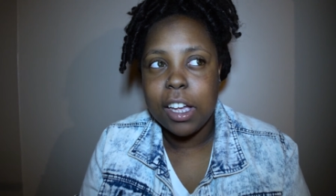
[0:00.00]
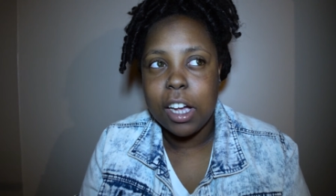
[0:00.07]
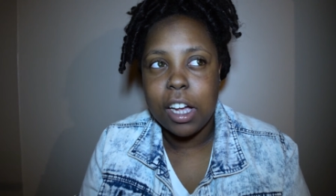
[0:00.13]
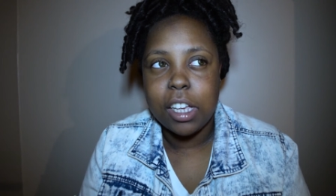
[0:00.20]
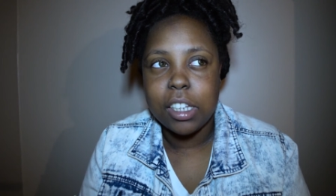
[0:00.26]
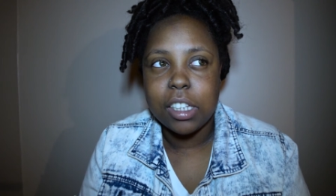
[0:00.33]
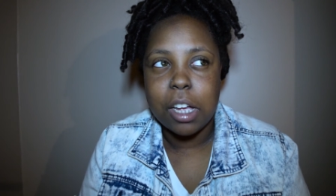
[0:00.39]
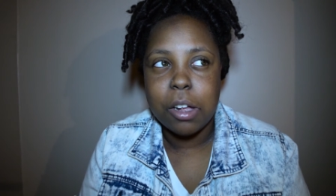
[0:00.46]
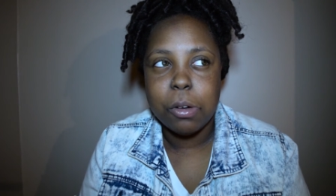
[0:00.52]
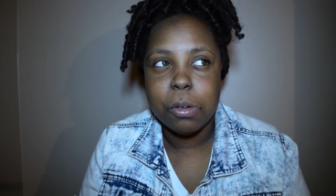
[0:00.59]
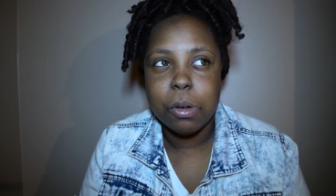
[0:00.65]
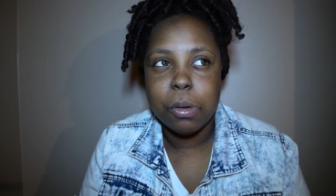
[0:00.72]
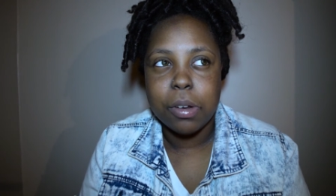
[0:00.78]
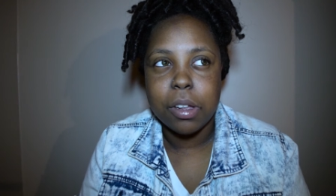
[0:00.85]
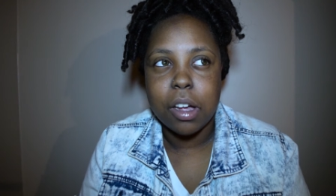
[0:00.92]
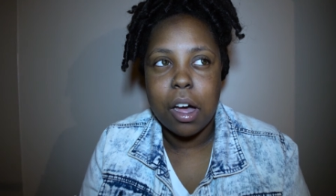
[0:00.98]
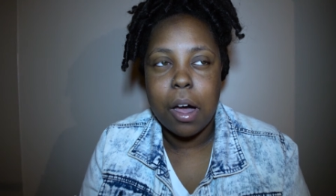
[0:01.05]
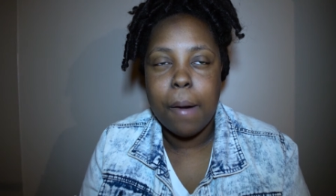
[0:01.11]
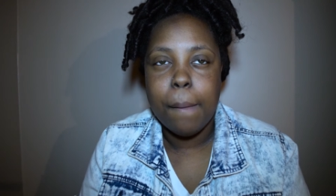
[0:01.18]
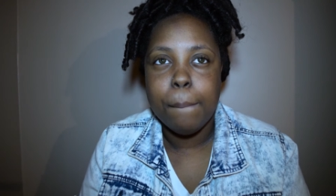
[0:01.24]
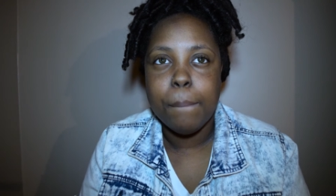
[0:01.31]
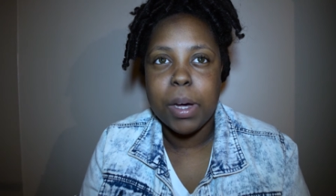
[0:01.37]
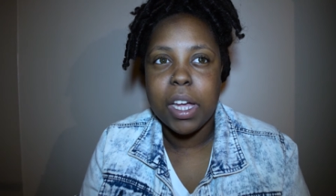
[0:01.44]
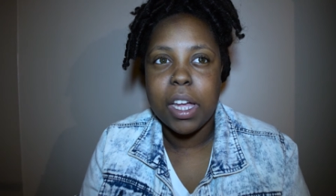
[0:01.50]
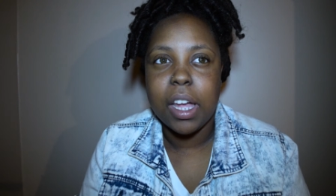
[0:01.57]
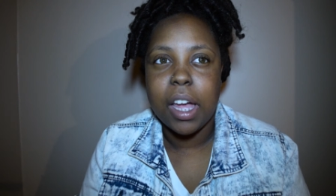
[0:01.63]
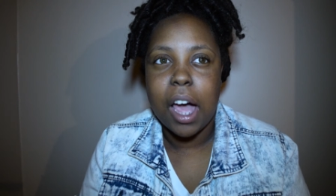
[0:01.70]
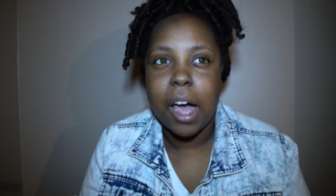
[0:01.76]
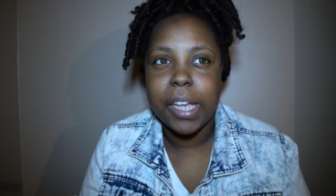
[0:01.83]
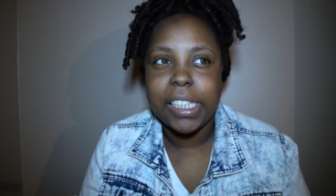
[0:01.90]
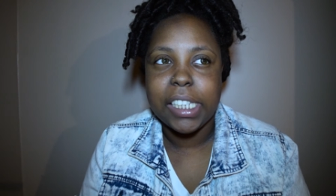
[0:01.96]
Cause I don't know what to call. But
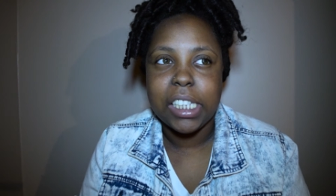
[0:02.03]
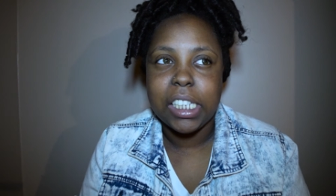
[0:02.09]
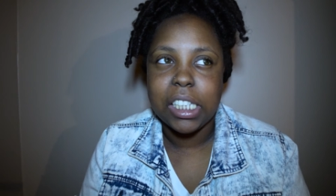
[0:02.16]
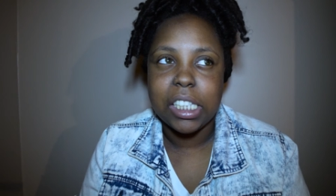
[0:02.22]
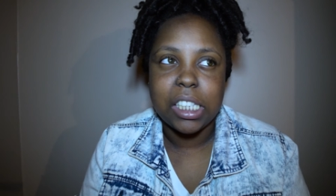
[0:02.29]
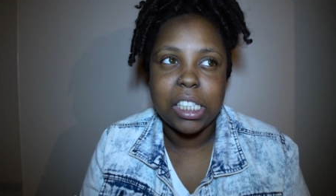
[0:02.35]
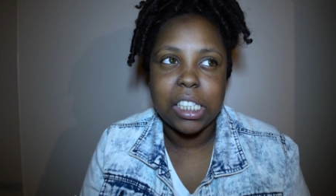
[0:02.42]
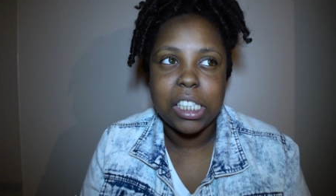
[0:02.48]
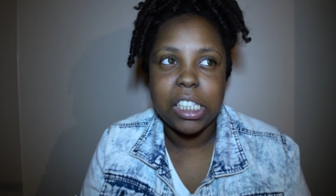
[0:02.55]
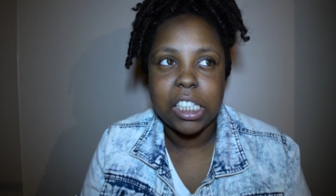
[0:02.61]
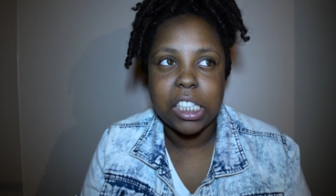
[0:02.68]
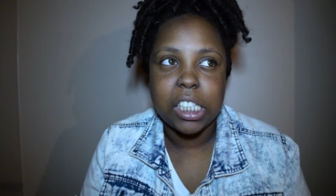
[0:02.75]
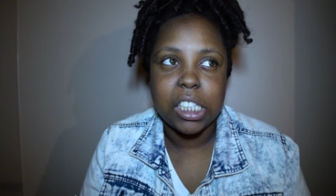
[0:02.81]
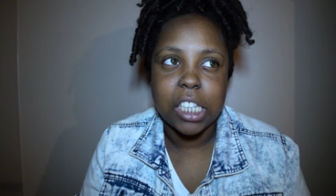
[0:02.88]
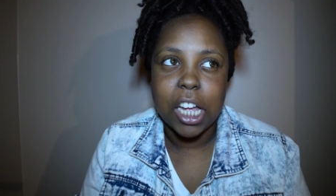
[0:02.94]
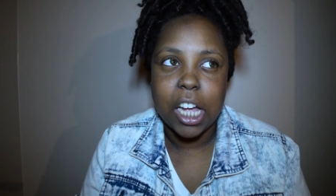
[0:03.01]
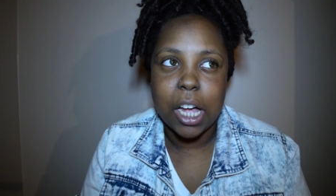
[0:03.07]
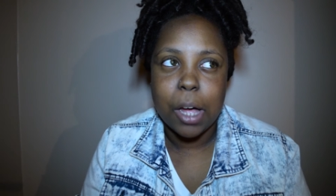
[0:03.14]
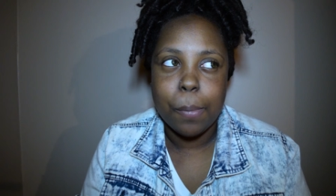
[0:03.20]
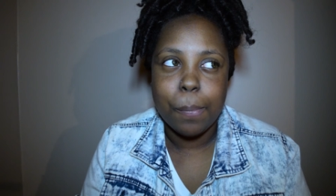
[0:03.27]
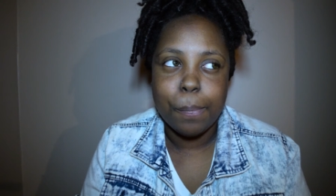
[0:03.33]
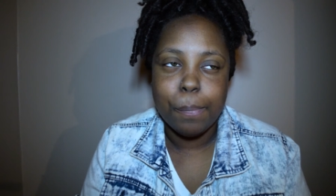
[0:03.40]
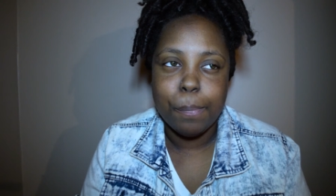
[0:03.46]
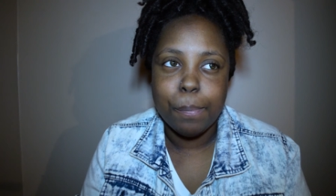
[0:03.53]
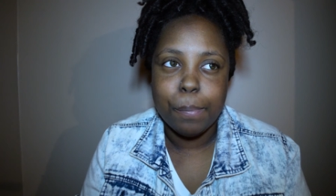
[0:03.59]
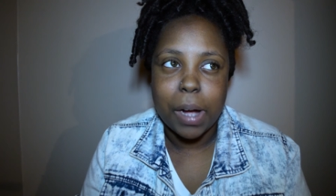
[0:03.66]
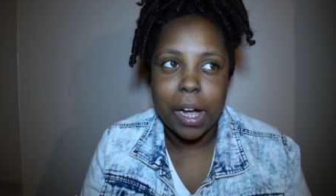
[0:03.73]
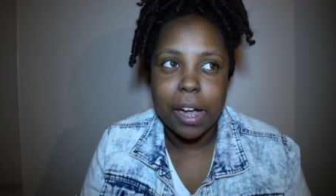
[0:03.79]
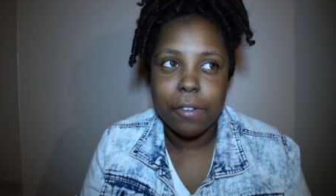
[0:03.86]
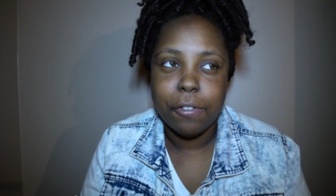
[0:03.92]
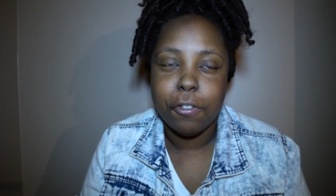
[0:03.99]
I was at this this uh
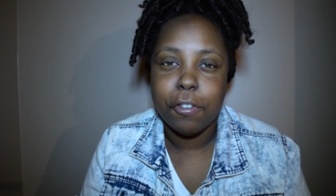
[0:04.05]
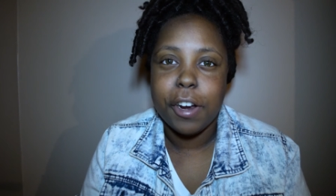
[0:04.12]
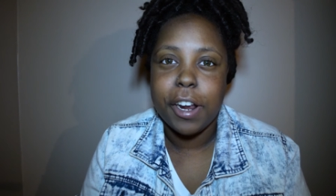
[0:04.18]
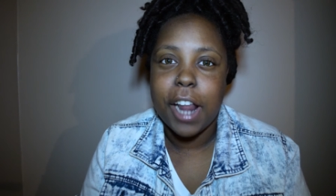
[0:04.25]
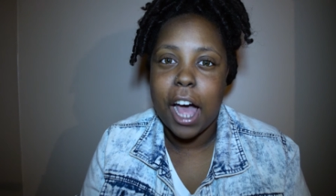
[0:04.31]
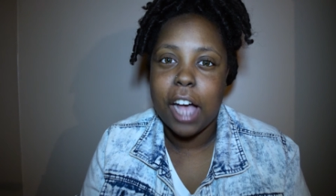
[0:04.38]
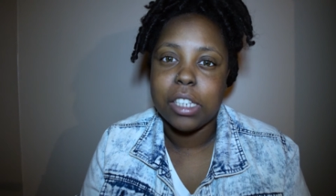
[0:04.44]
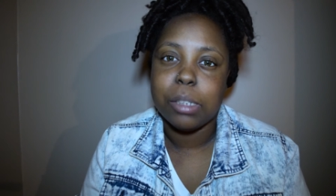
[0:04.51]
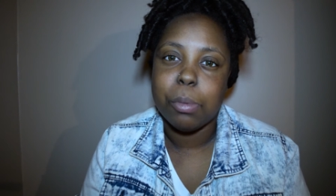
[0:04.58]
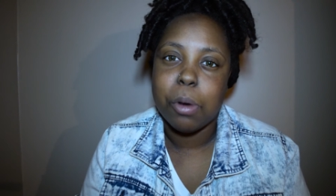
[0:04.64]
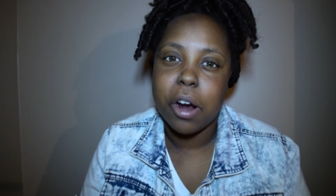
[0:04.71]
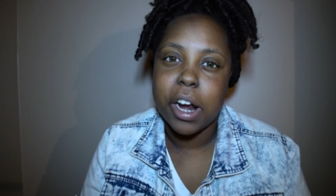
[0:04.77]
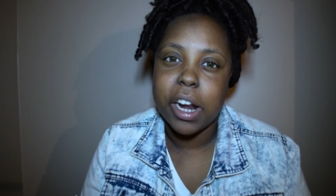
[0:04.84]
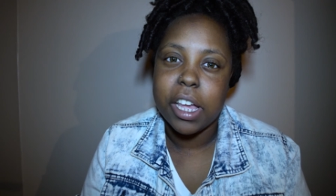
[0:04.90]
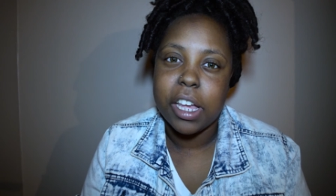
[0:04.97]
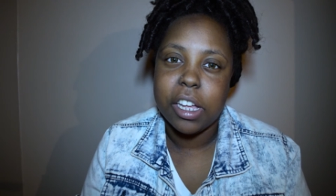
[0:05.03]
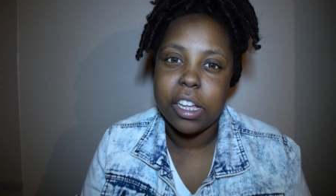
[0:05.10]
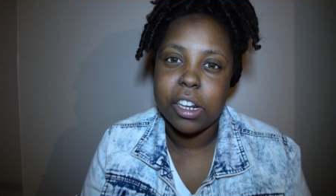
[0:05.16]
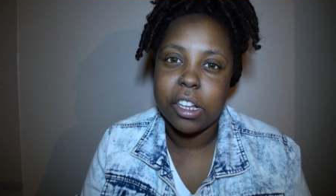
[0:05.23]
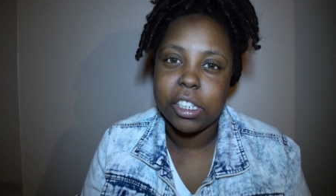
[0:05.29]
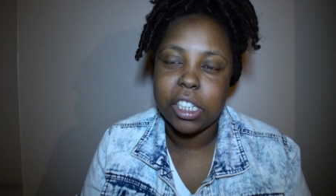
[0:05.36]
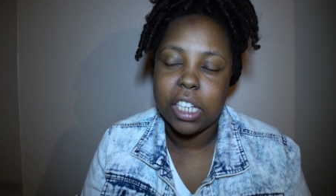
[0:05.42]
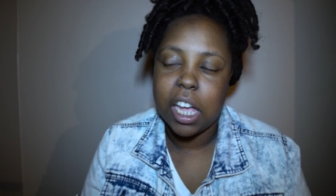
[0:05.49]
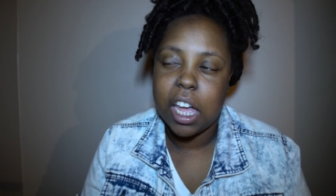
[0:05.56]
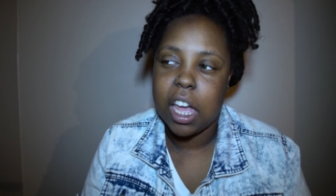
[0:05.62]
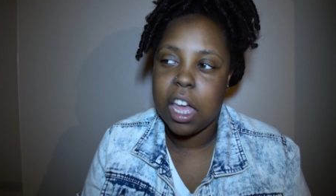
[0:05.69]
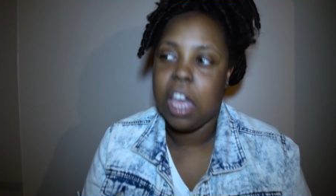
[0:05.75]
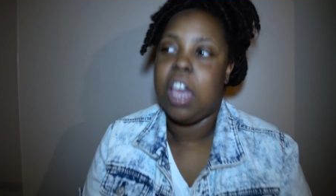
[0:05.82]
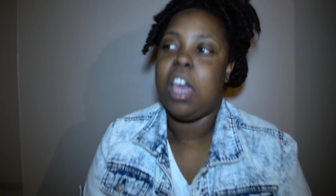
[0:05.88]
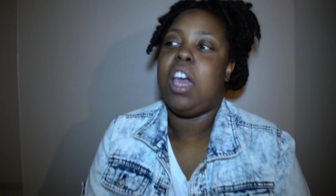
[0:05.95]
my friend house party. You know she had